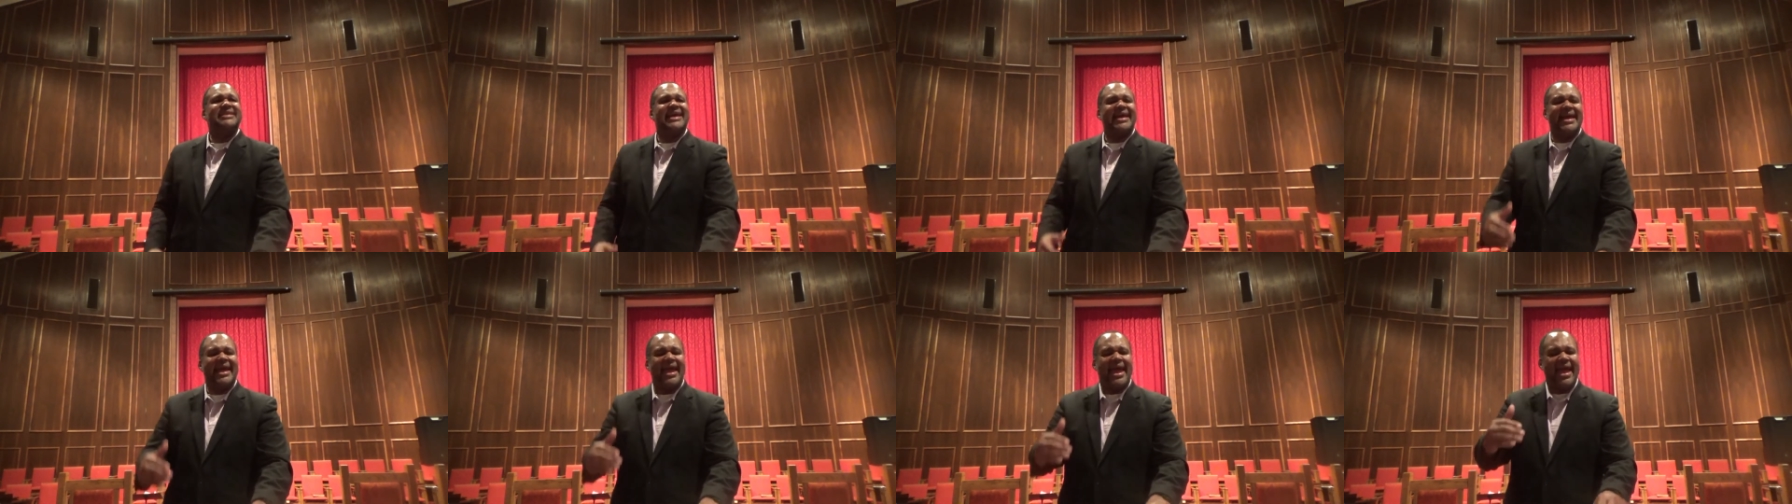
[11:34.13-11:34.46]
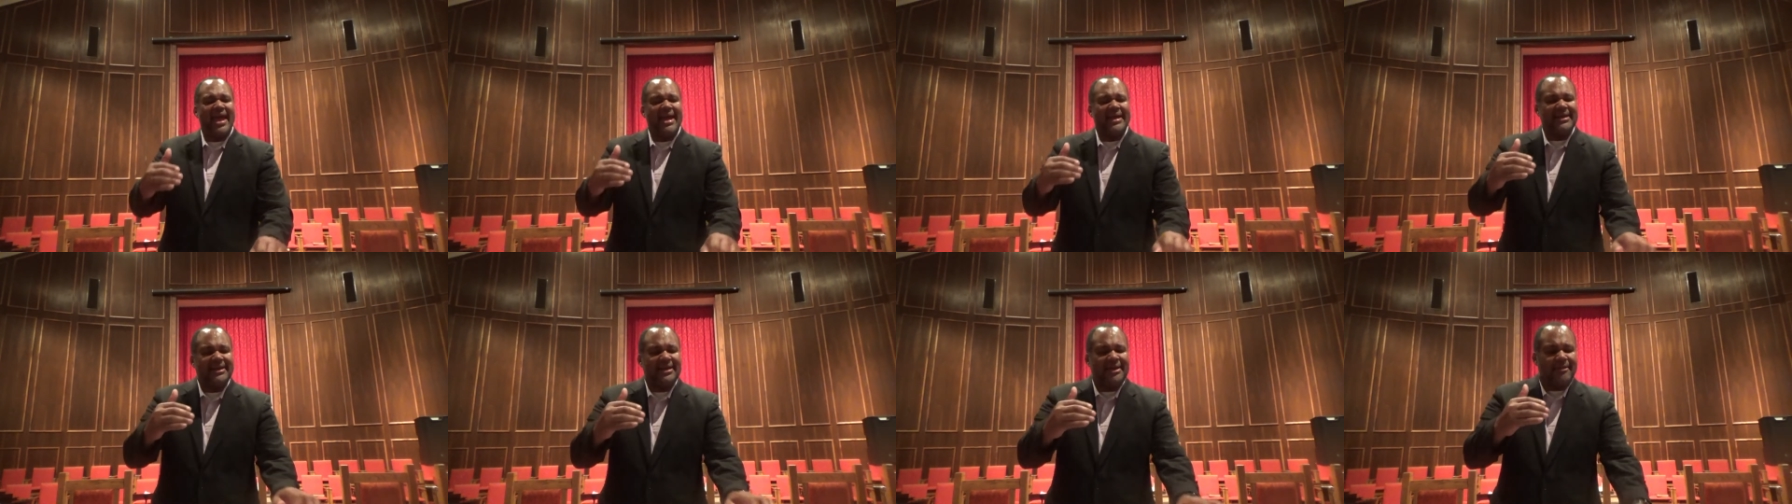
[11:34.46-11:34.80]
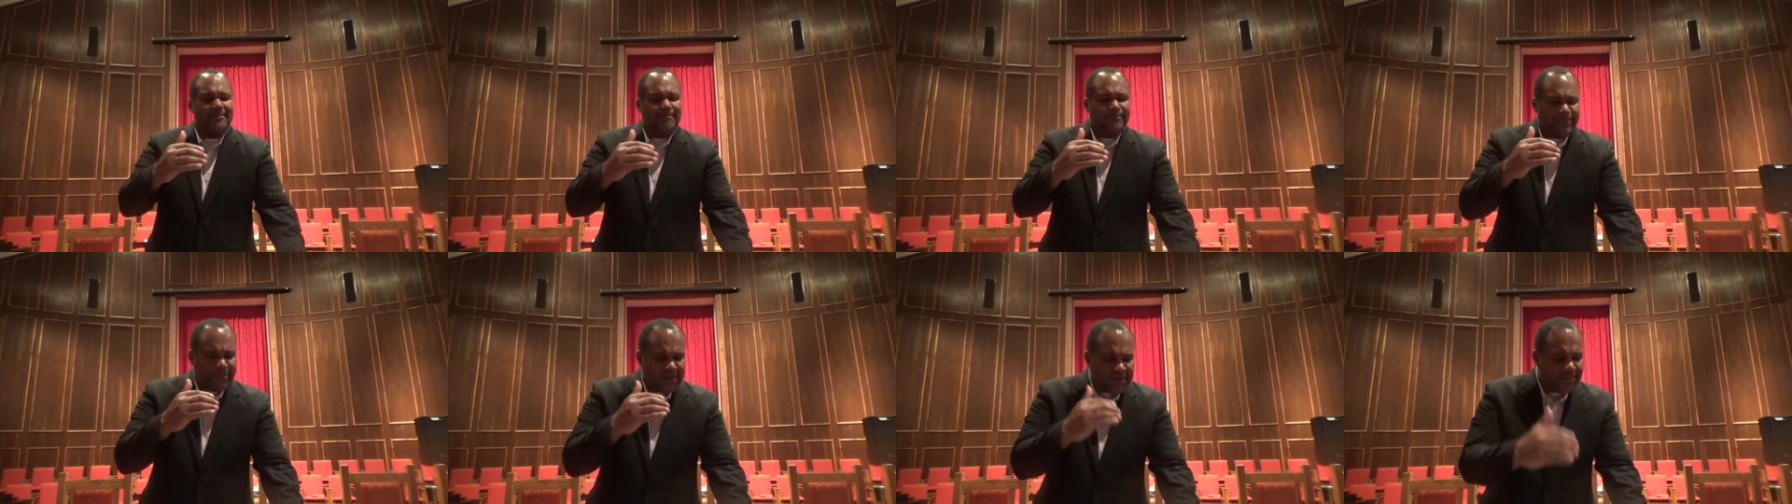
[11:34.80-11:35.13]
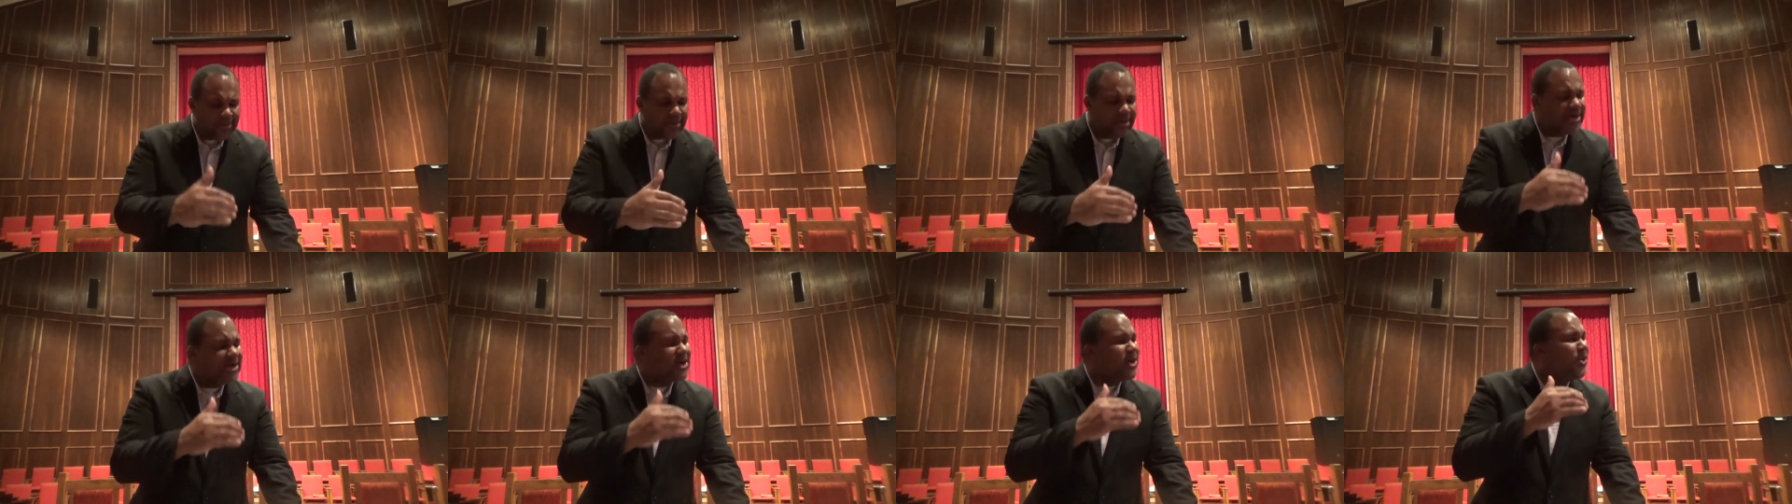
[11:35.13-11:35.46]
They had
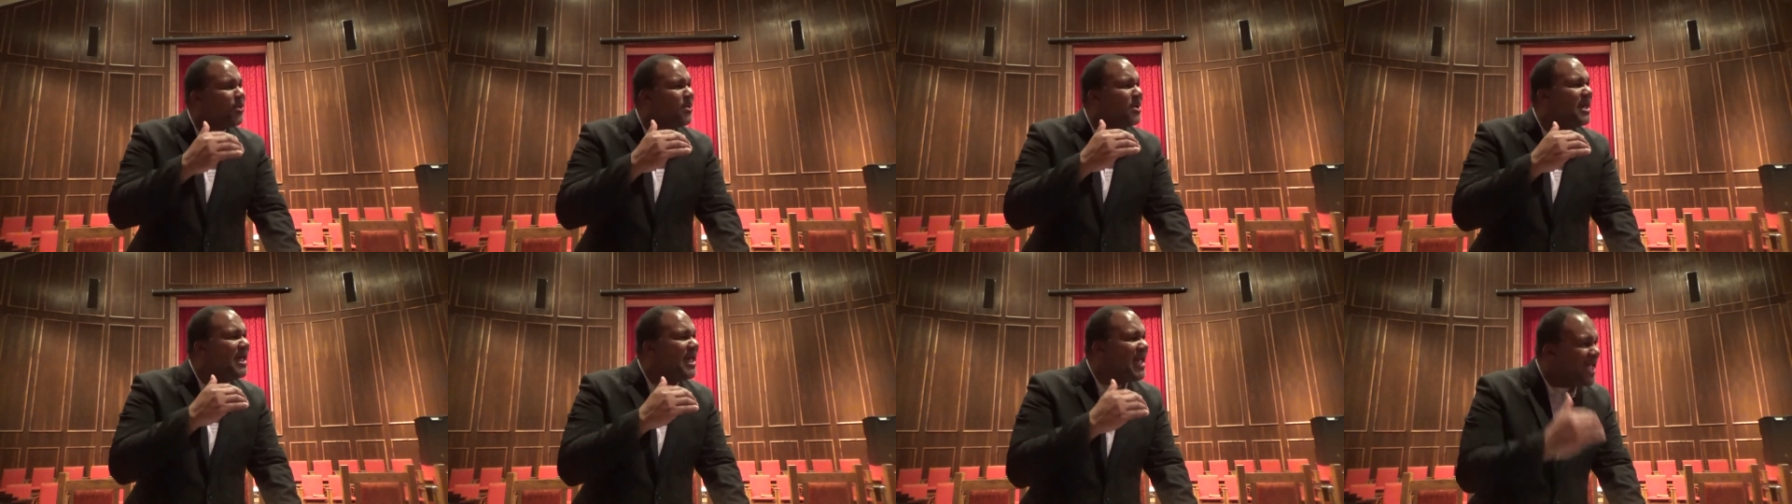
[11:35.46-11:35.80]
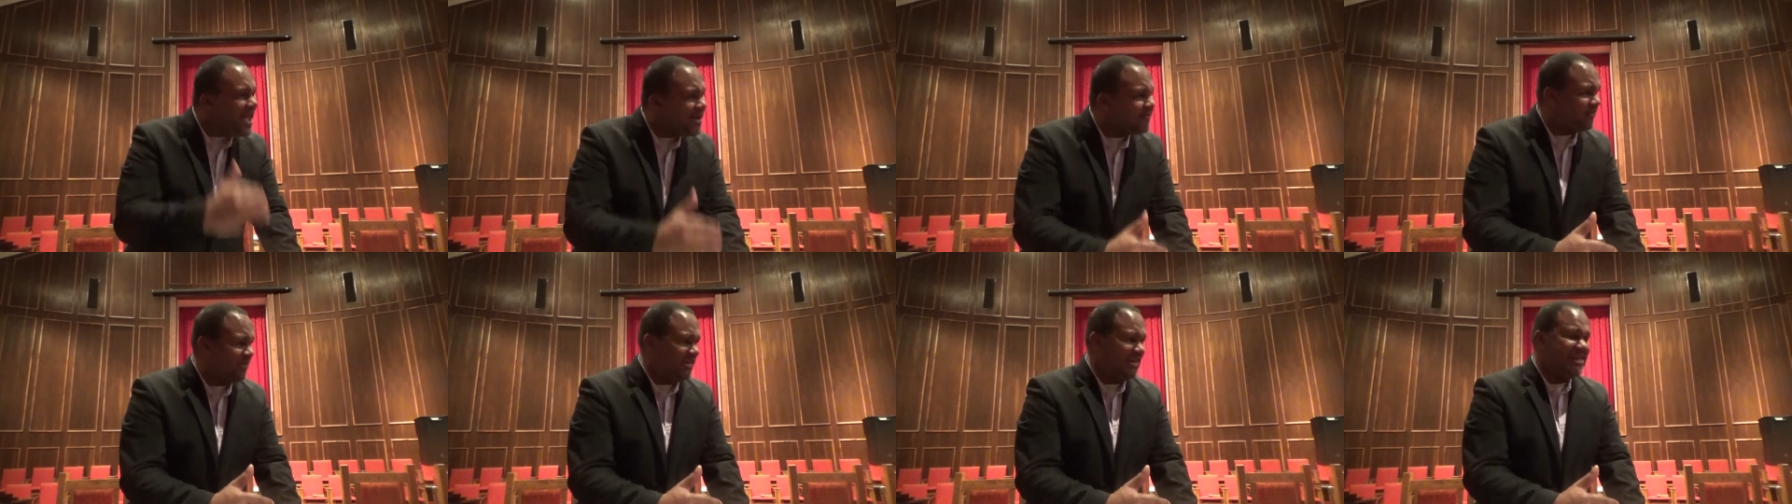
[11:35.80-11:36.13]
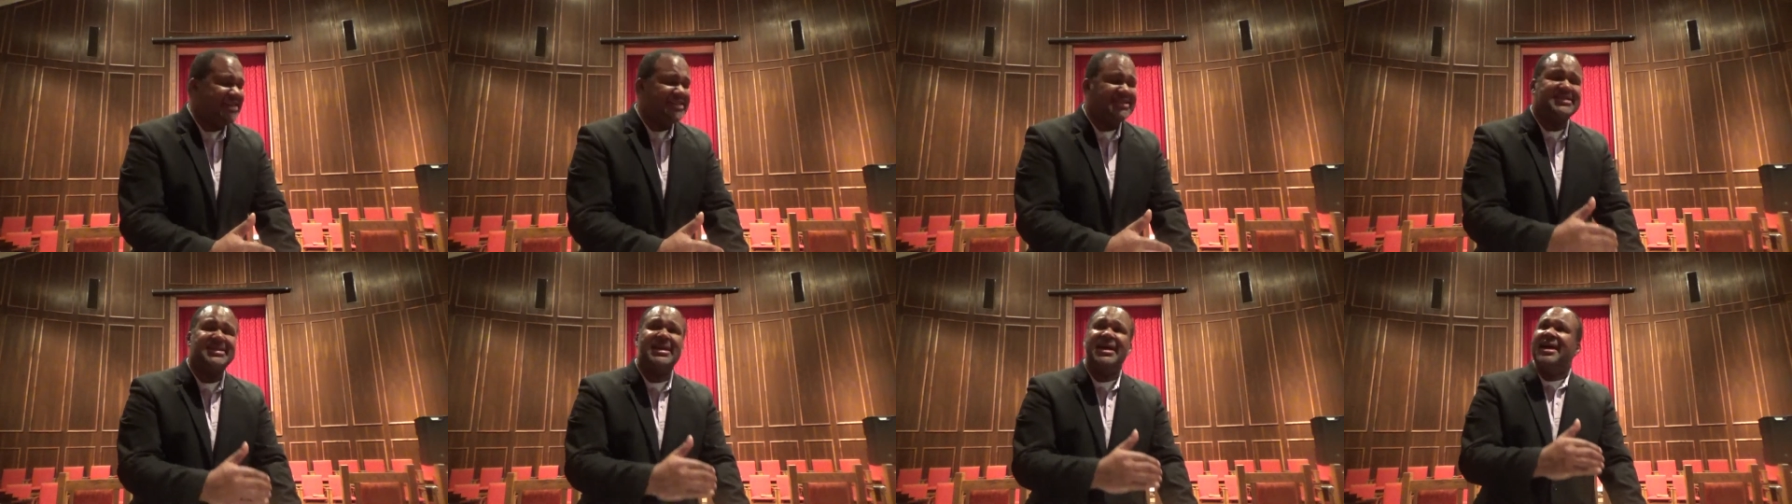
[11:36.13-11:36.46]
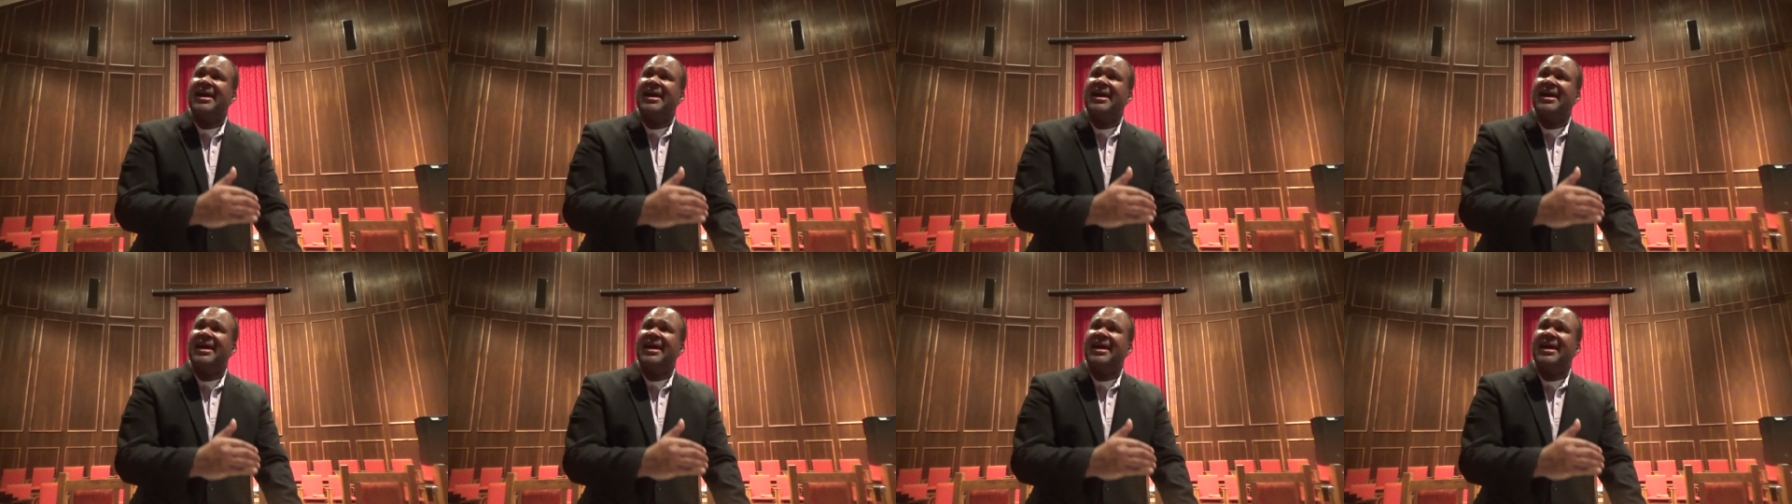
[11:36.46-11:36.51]
empirical evidence